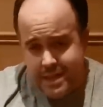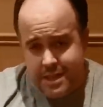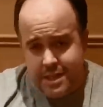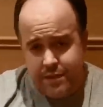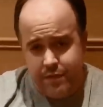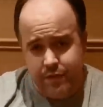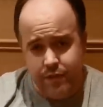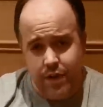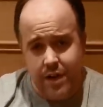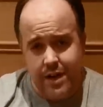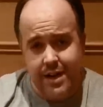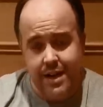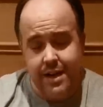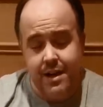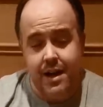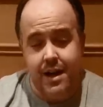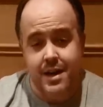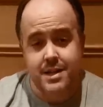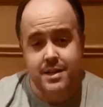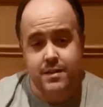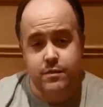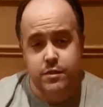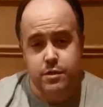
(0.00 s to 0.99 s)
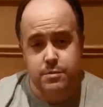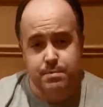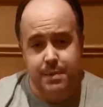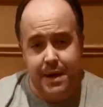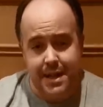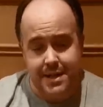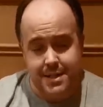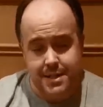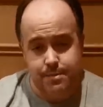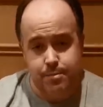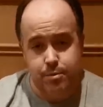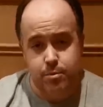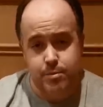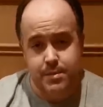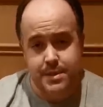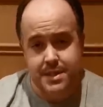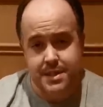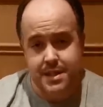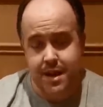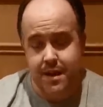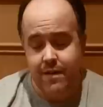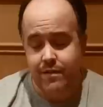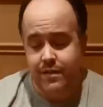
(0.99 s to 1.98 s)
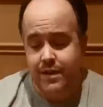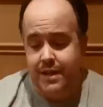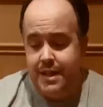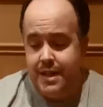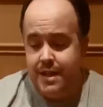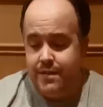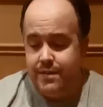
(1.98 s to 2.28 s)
It's Friday night, I've just packed up all my stuff.